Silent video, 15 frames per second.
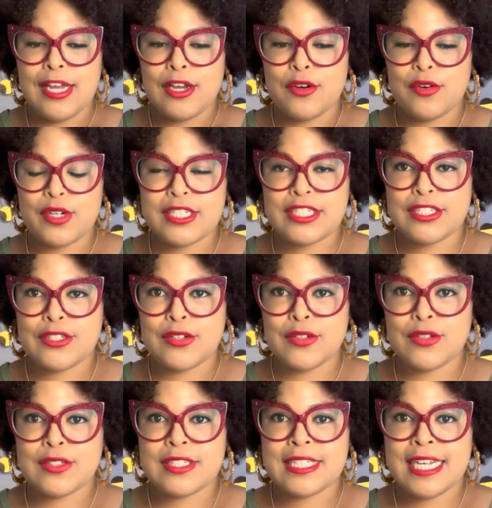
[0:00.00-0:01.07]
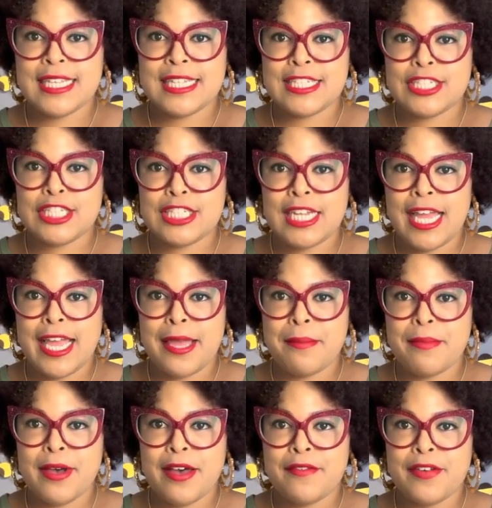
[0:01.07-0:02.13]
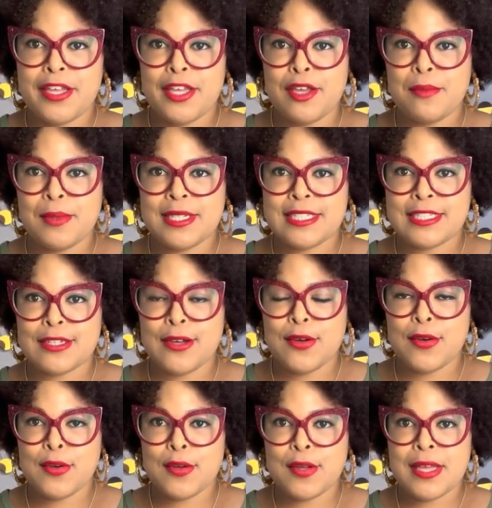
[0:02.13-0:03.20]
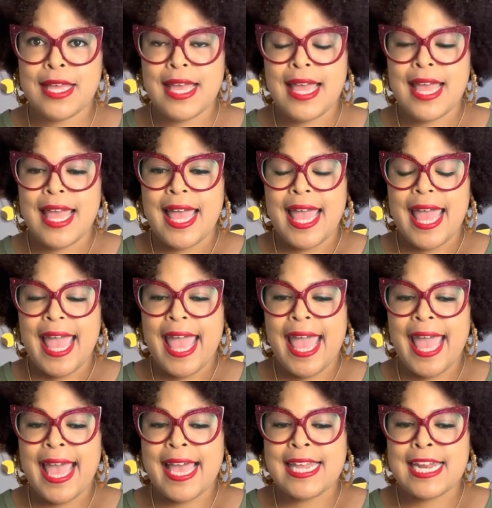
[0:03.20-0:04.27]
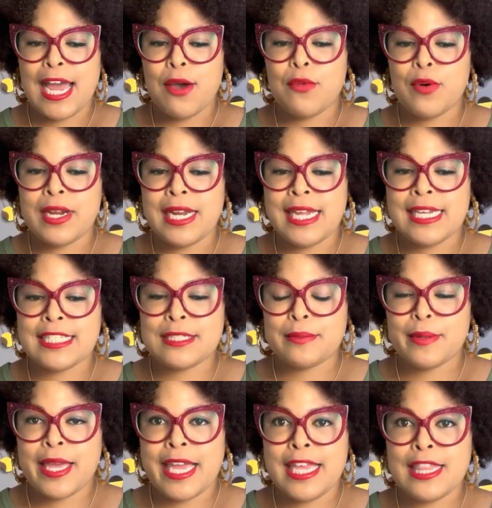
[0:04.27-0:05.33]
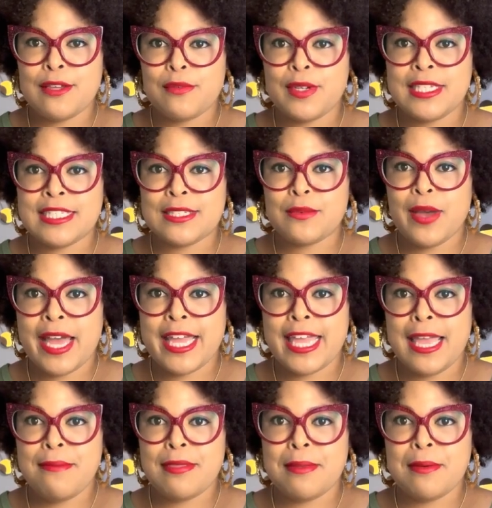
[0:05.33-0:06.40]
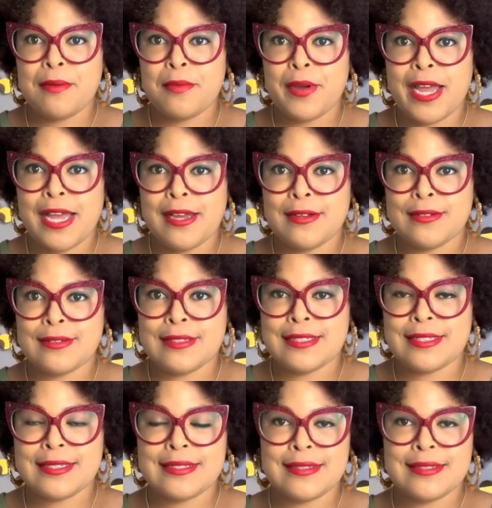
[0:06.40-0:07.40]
crystals in the shape of a human skull. And I want to explain the reason why I keep them around.